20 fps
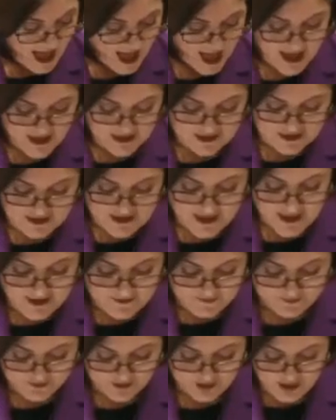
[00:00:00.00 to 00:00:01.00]
and
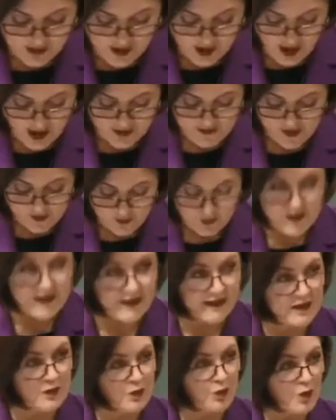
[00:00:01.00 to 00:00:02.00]
they
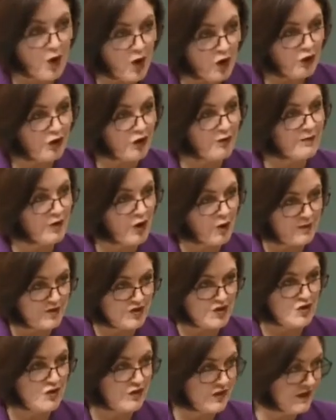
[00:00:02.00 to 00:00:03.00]
really welcome the
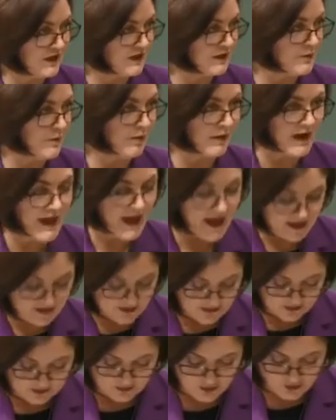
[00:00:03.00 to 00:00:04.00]
opportunity to
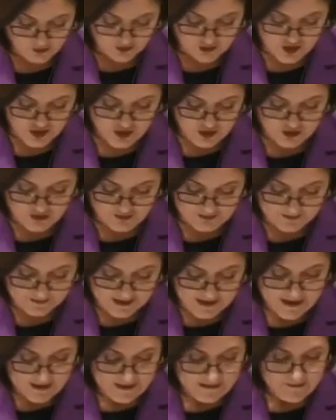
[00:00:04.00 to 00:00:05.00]
plan long-term.
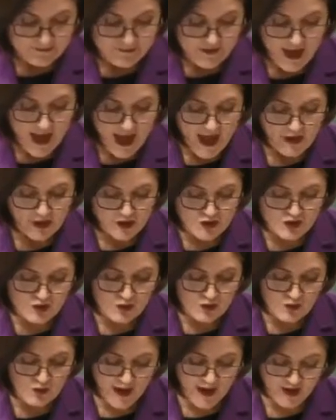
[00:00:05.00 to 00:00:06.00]
And I
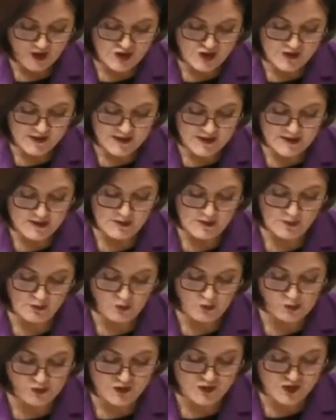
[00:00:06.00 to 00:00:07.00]
do actually
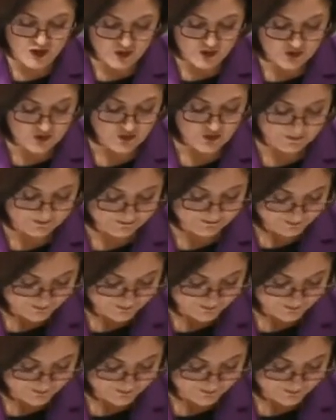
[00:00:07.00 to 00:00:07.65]
want to